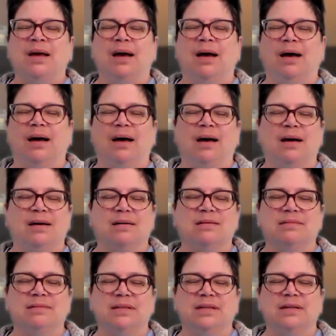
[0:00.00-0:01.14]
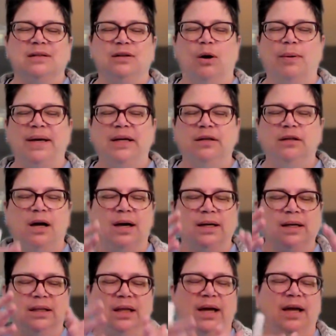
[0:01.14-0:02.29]
uh, going along
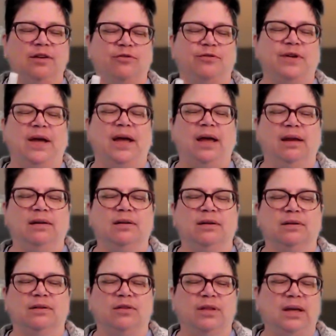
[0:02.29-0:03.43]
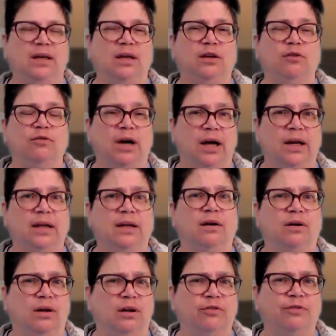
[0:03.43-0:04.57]
in life and thinking you've got it
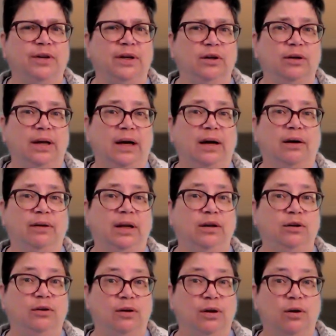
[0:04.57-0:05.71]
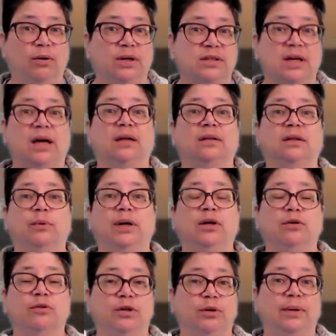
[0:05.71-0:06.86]
all figured out and you know exactly what
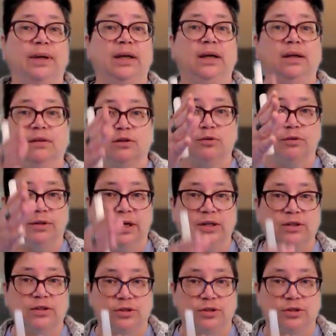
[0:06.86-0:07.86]
you're doing and the tra-